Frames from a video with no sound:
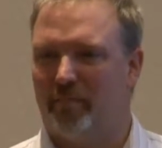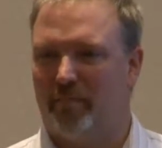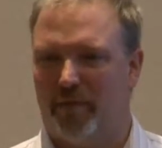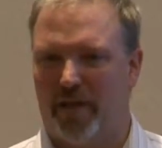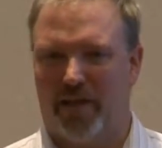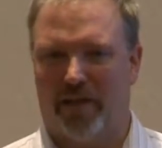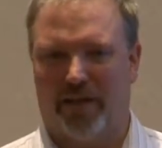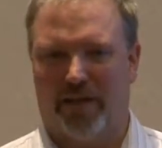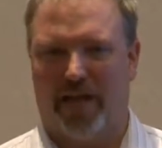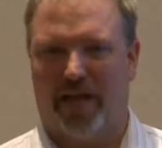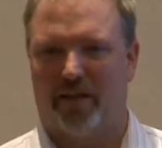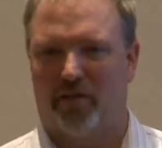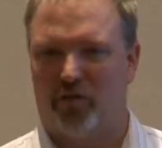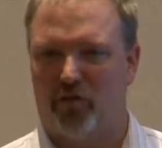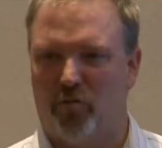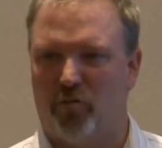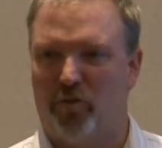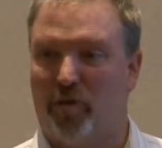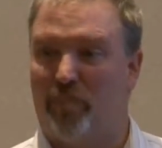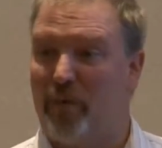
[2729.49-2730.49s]
And again,
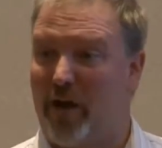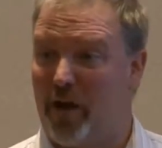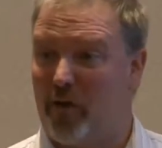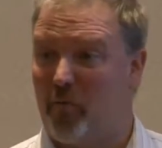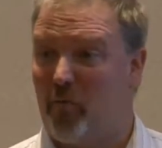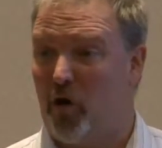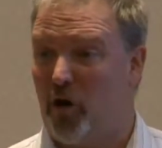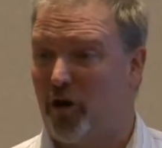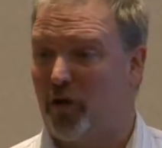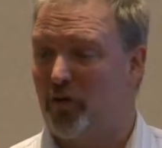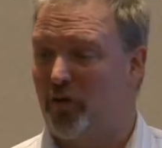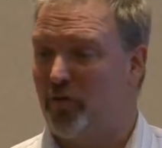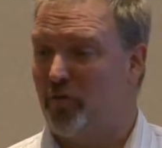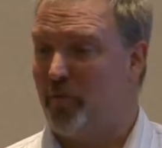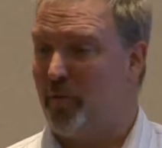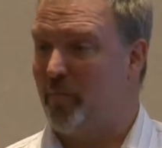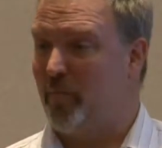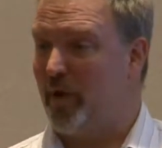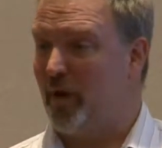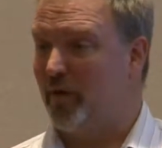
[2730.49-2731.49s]
you'll be a better marketer, you'll
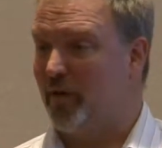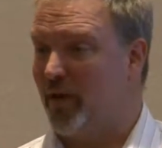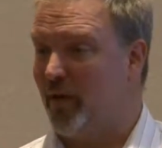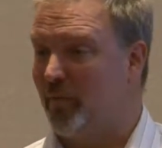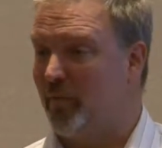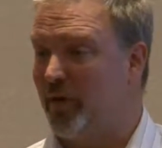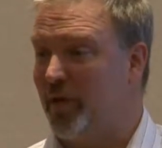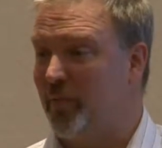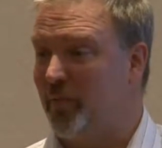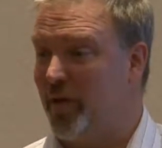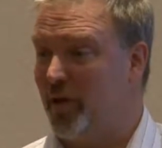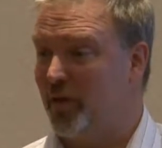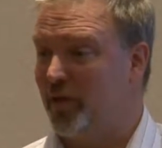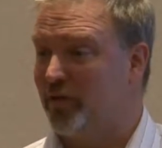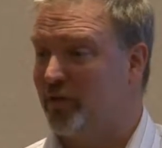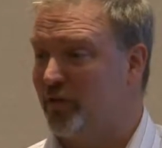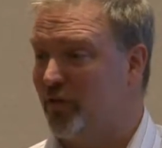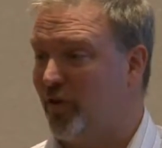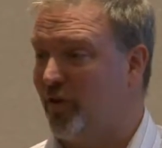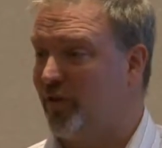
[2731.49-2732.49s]
be a better company, a better
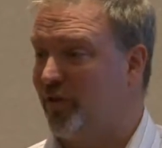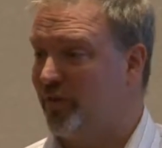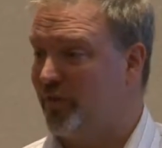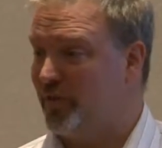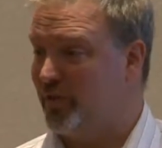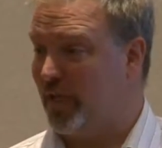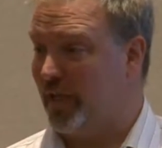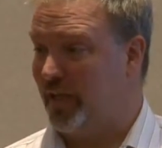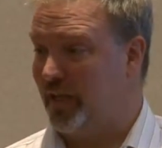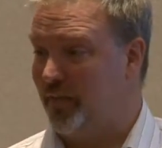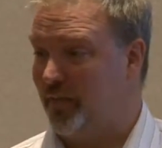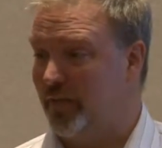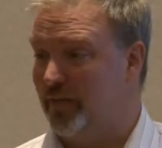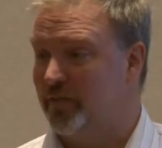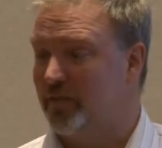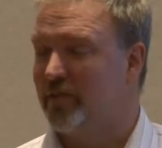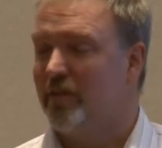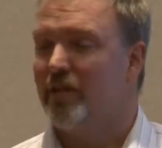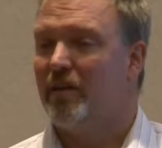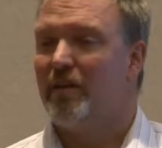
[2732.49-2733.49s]
consultant if you set
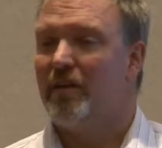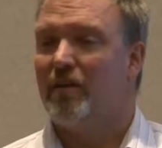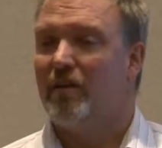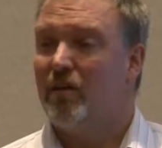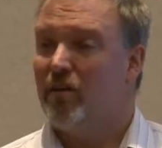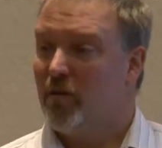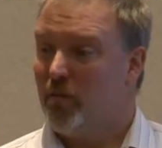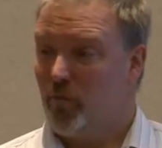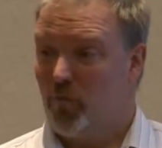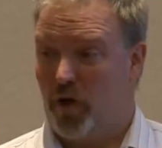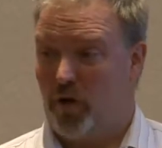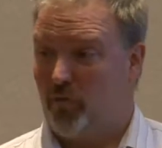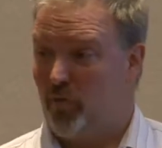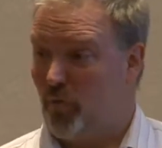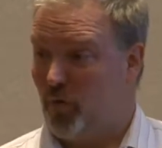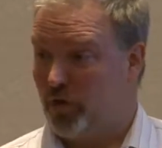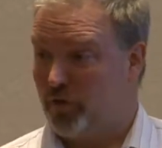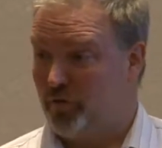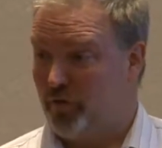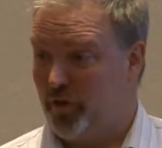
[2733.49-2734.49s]
limits, whatever
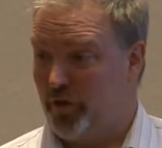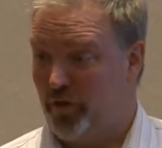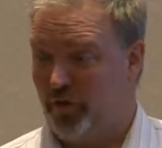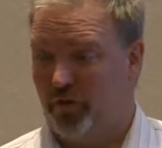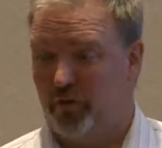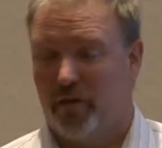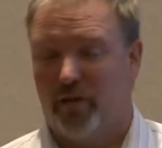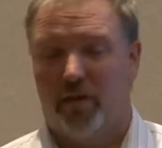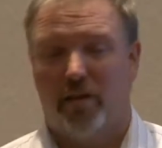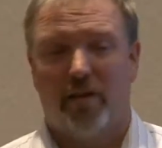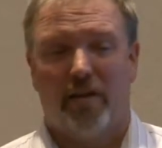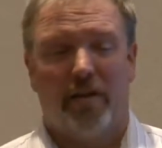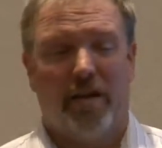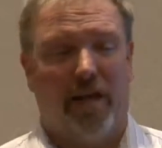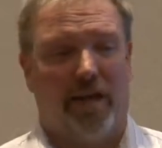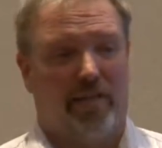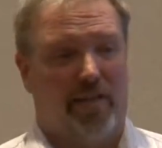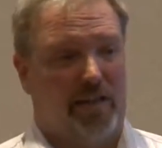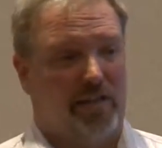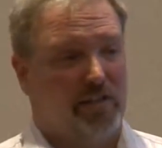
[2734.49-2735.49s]
works for you.
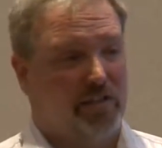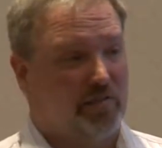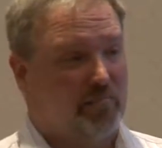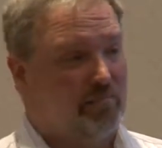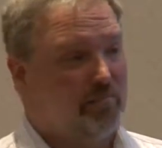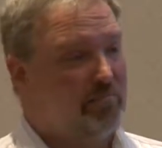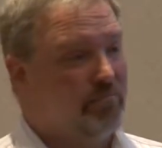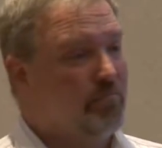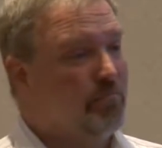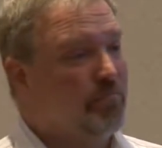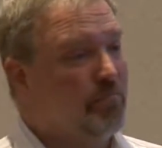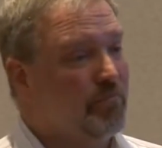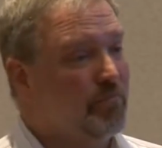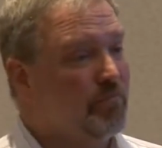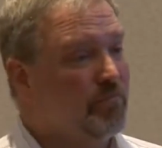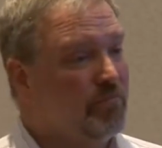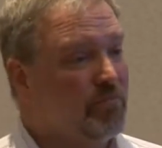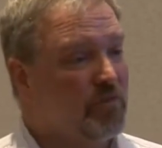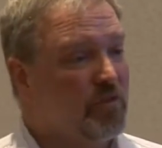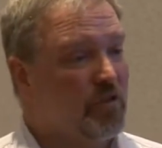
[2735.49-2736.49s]
And then just,
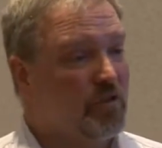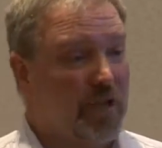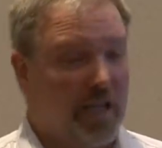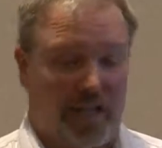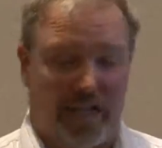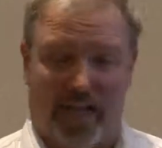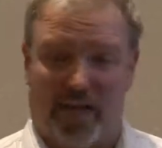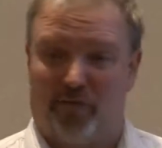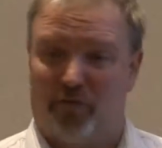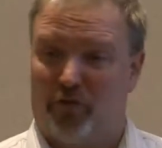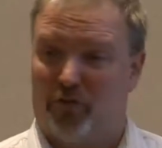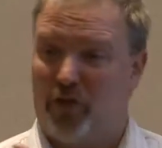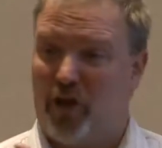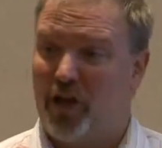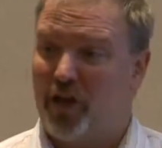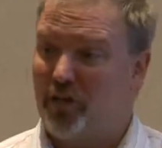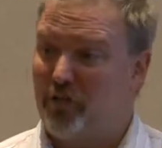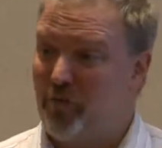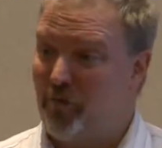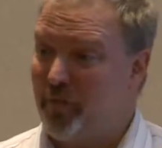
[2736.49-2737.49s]
again, if you're
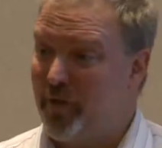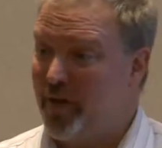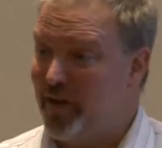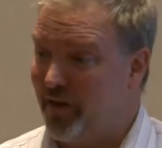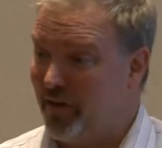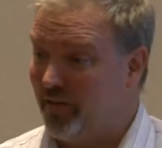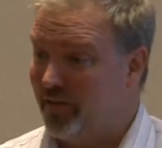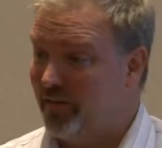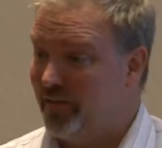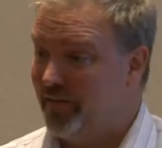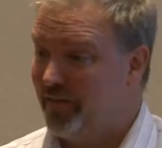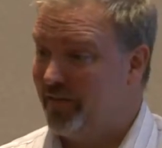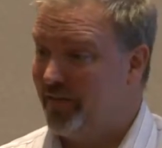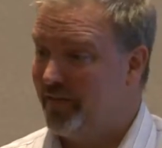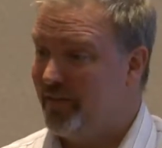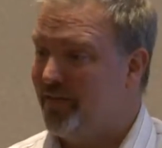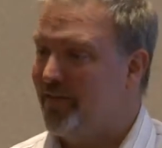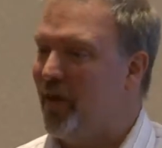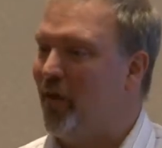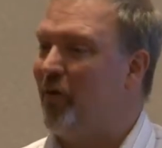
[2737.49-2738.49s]
talking to a peer,
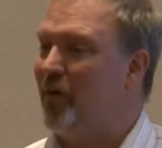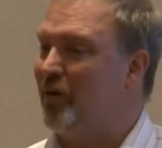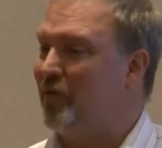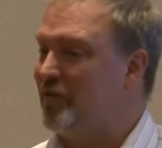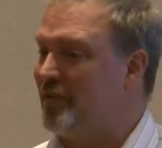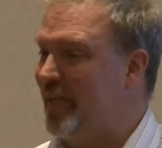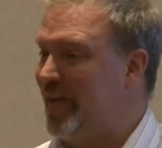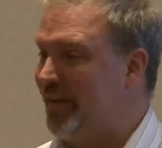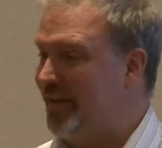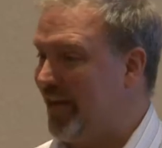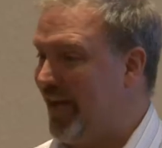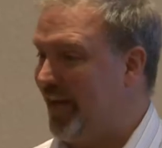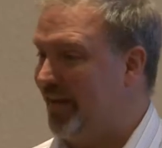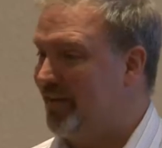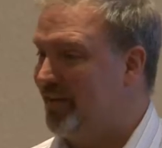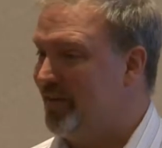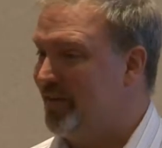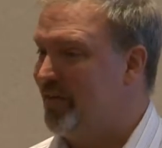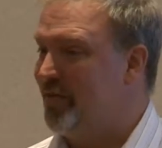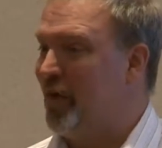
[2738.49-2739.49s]
they'll understand that.
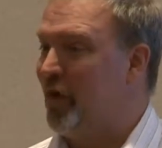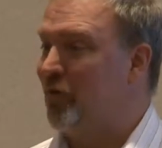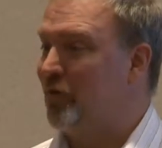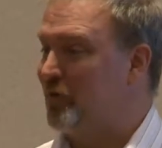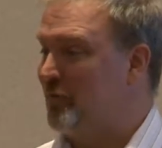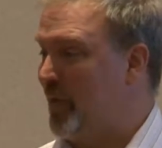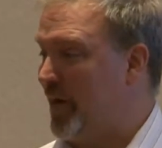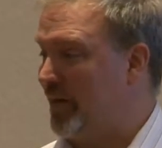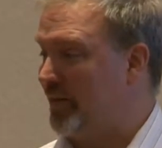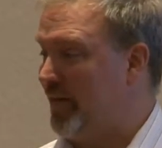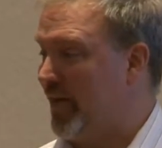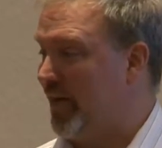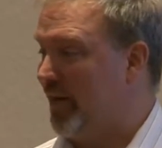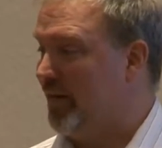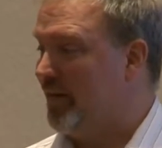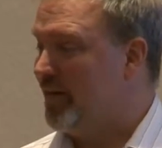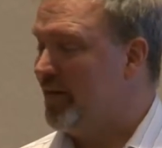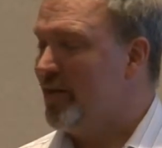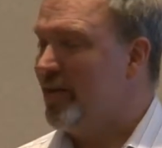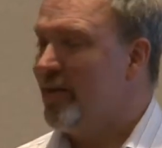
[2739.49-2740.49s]
They'll respect that.
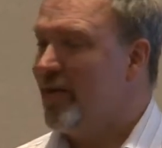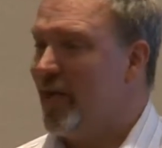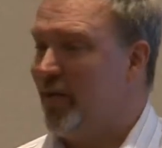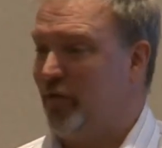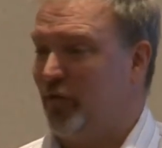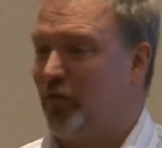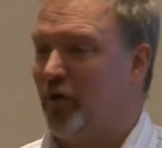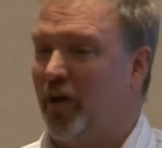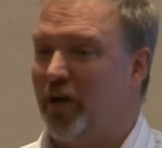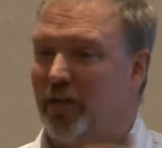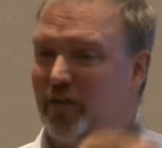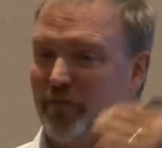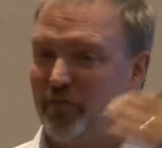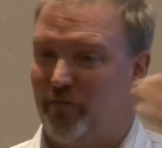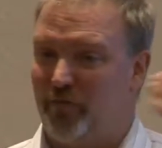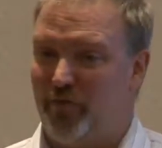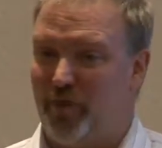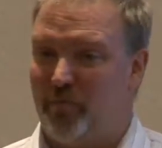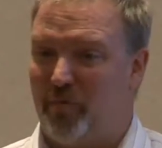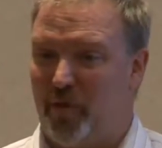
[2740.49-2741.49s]
If you're talking to a
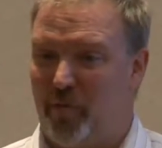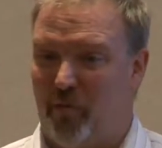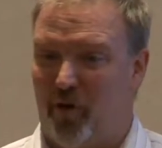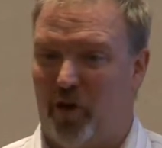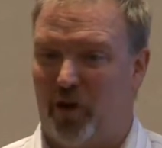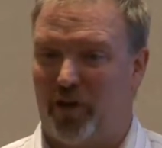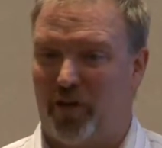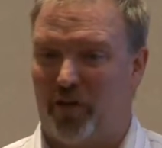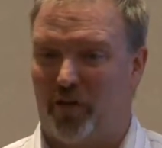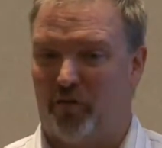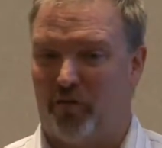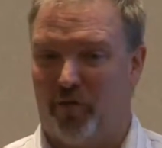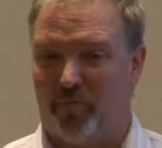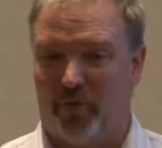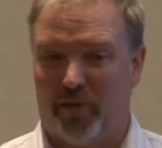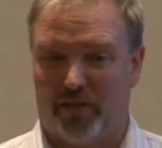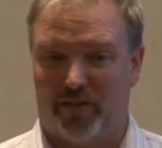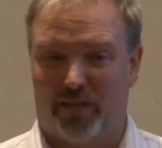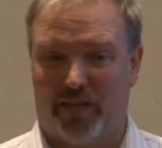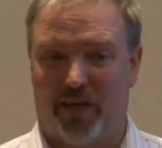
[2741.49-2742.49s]
VP of marketing or
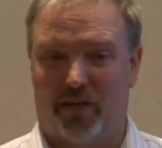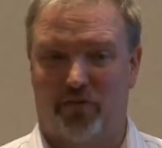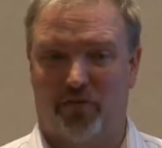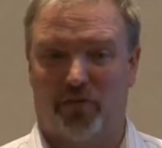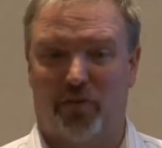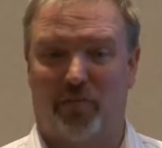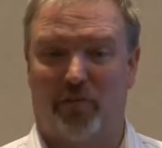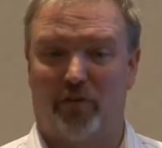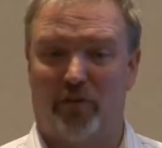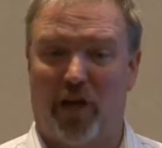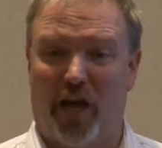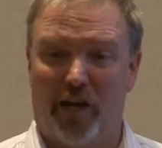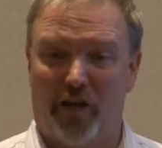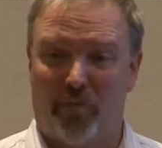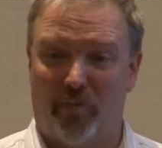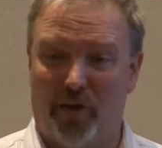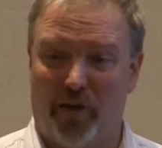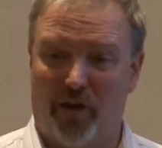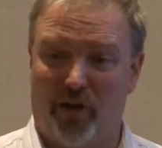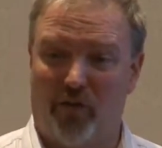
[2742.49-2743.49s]
VP of sales or somebody who's not your
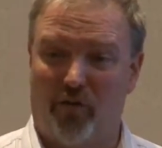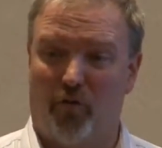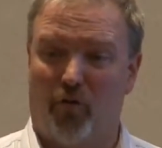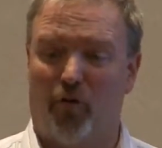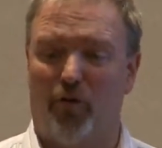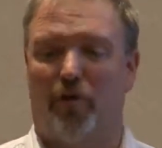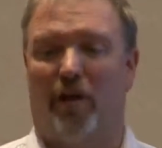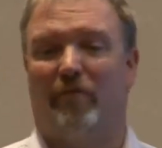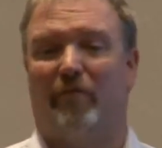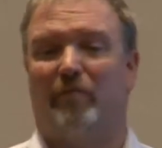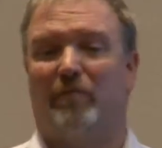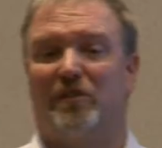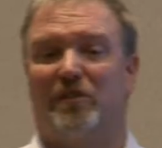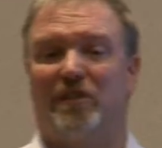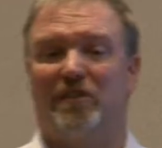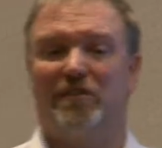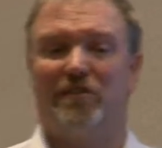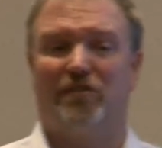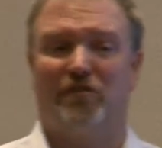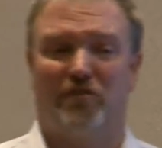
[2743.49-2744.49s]
peer, or you haven't
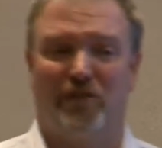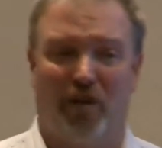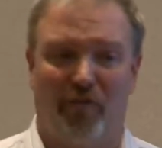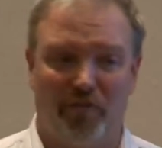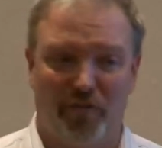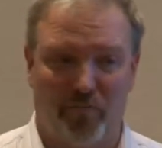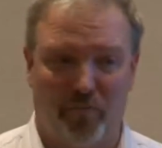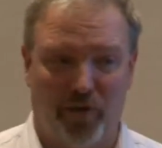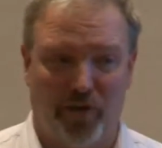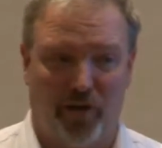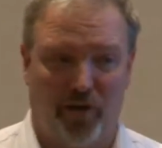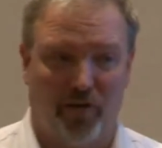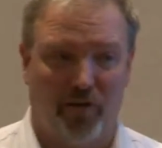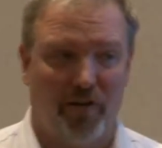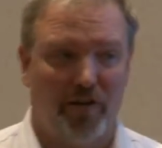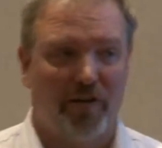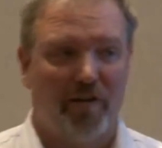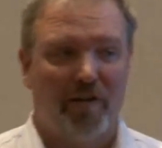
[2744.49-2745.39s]
positioned yourself as a peer,